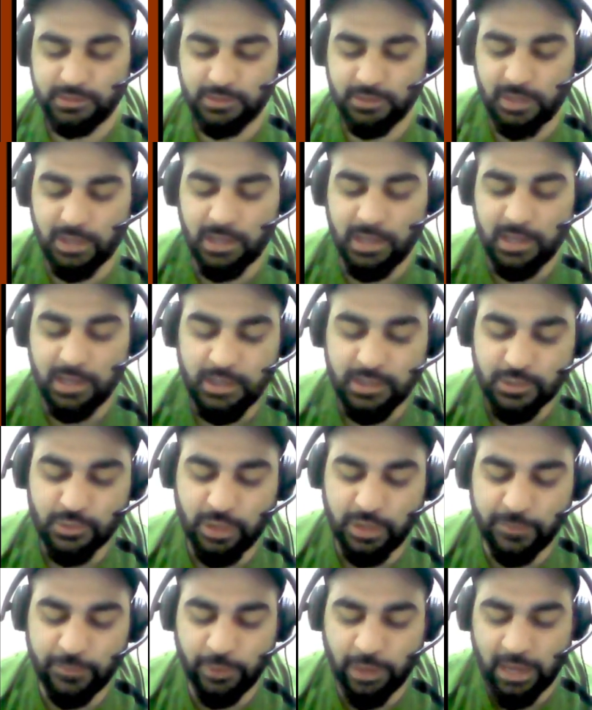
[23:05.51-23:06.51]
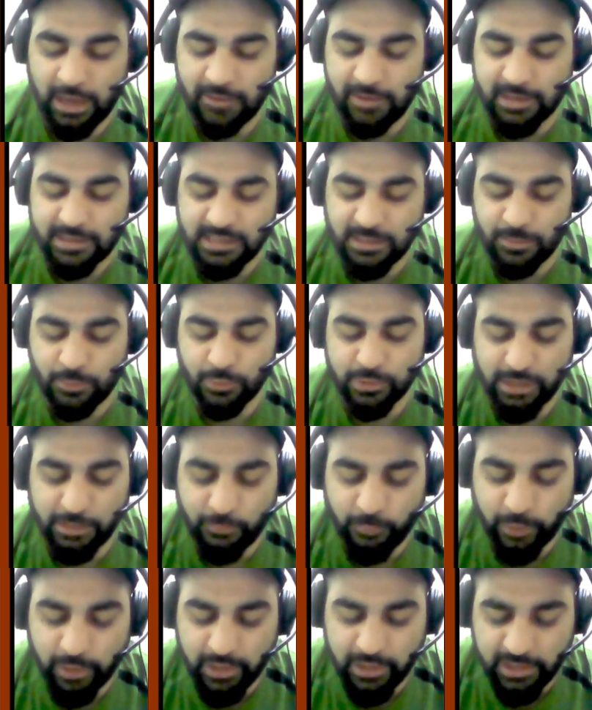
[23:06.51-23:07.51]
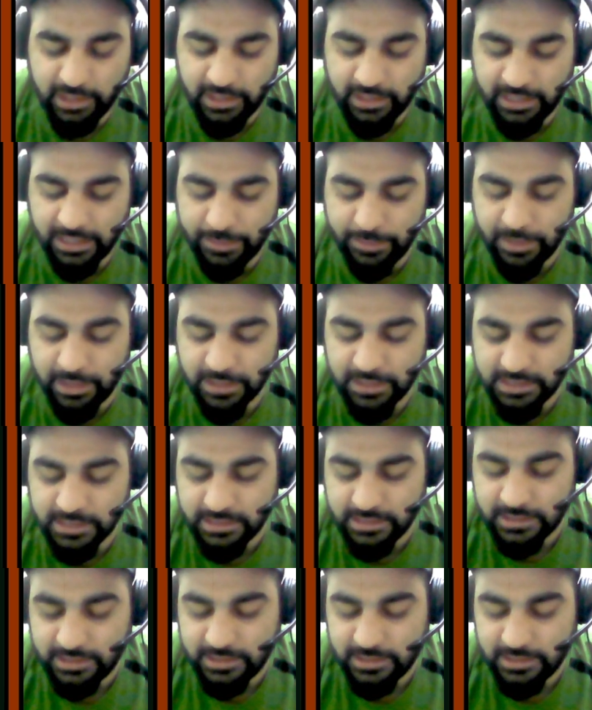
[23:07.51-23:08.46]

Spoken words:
Okay, so if you have, let's suppose, a word in emails,